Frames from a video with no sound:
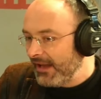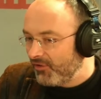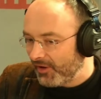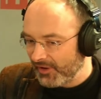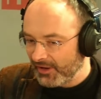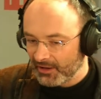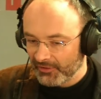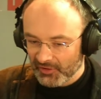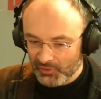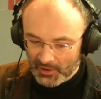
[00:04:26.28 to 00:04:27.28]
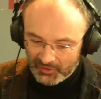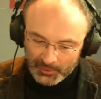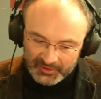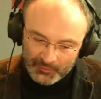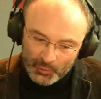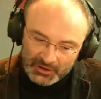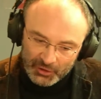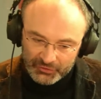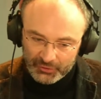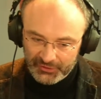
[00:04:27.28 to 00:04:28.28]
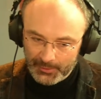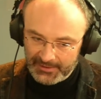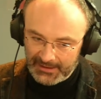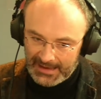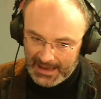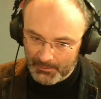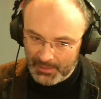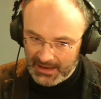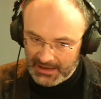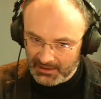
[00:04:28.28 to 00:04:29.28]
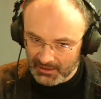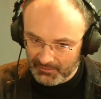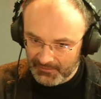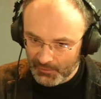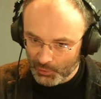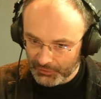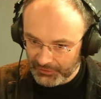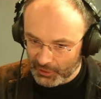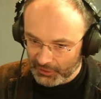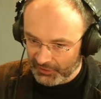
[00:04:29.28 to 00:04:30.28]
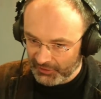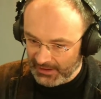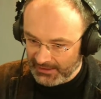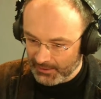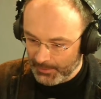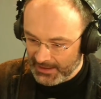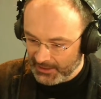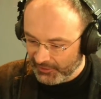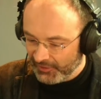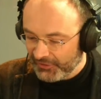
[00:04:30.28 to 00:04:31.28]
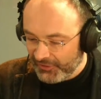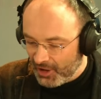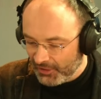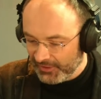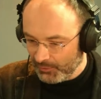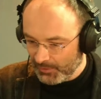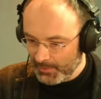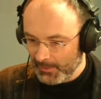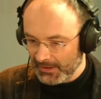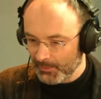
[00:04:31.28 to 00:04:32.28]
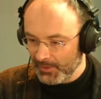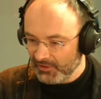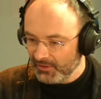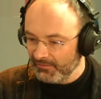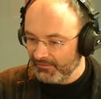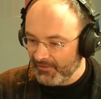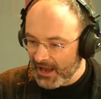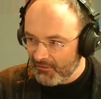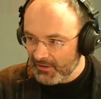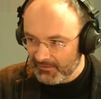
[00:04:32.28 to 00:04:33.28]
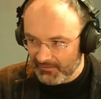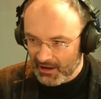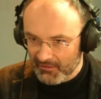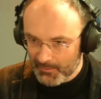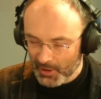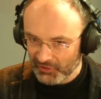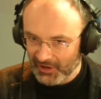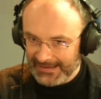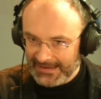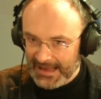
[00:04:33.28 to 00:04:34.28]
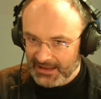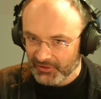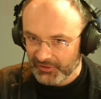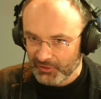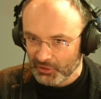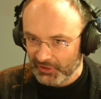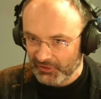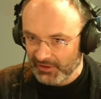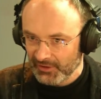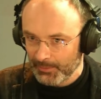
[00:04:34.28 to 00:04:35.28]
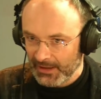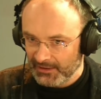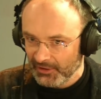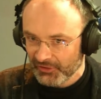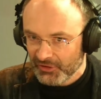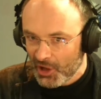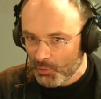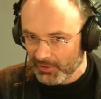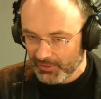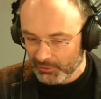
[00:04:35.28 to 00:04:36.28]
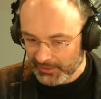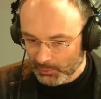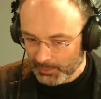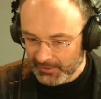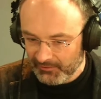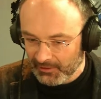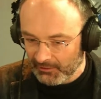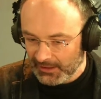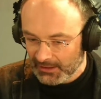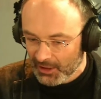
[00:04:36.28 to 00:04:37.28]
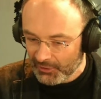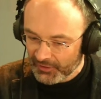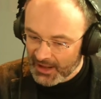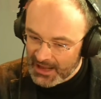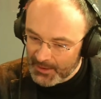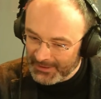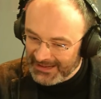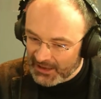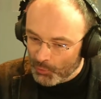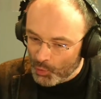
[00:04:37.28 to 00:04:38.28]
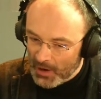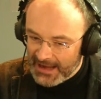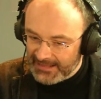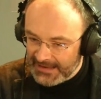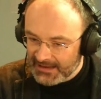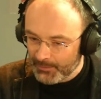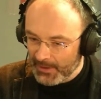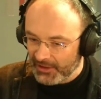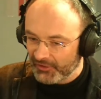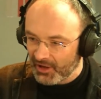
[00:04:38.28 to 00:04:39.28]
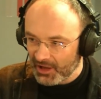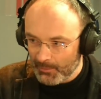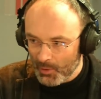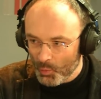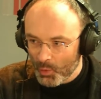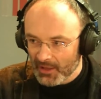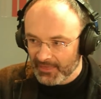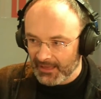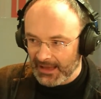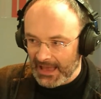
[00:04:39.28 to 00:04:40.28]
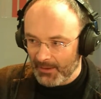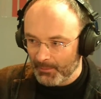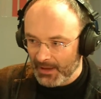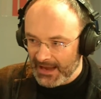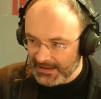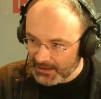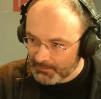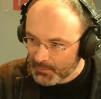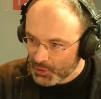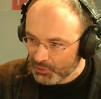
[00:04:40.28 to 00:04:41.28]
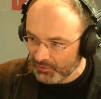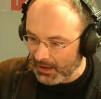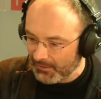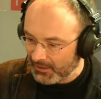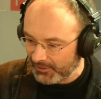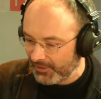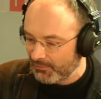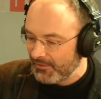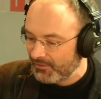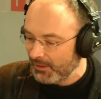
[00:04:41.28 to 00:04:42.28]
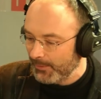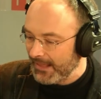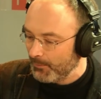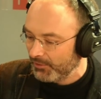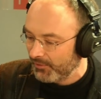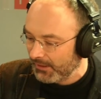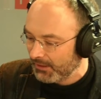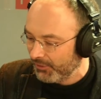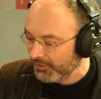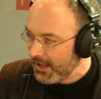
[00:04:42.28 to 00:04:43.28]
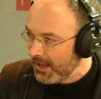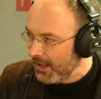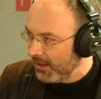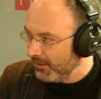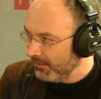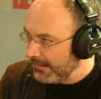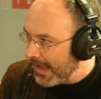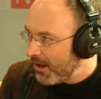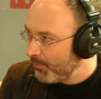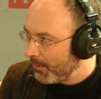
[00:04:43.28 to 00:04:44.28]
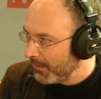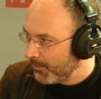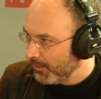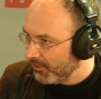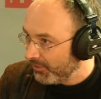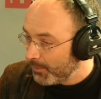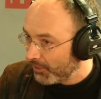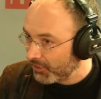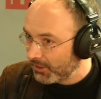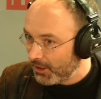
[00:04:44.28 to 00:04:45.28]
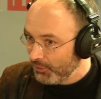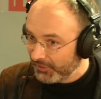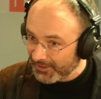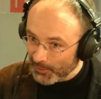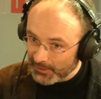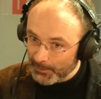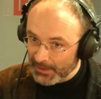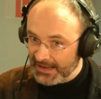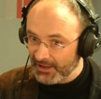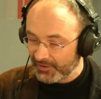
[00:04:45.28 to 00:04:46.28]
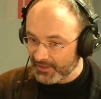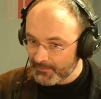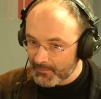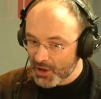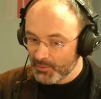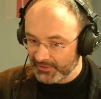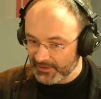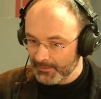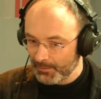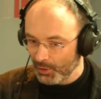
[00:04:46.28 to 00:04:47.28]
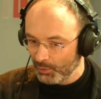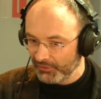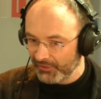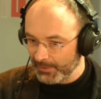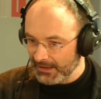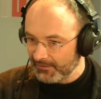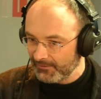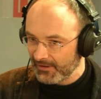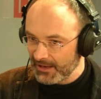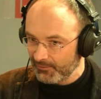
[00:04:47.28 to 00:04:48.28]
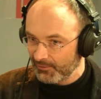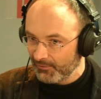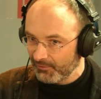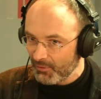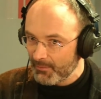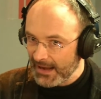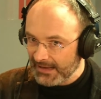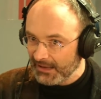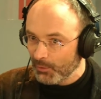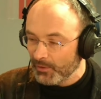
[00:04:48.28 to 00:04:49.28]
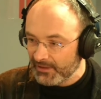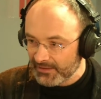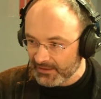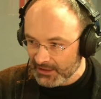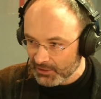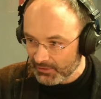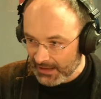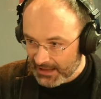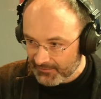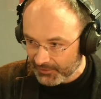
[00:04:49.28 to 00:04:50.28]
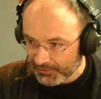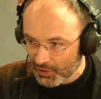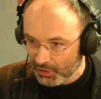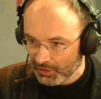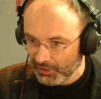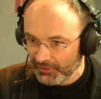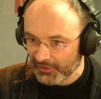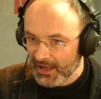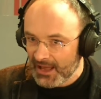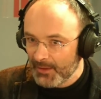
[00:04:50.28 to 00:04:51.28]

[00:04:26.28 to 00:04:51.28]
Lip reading: an interesting kind of situation because if one looks also at the campaign for Scottish independence, it started with public opinion very, very much against Scottish independence. No one thought it would be very close. But in a way, the independence argument won the campaign and so the referendum in the end was very close. Now public opinion is much closer, though it appears at the moment in the polls to be in favour of remaining within the UK for Scotland.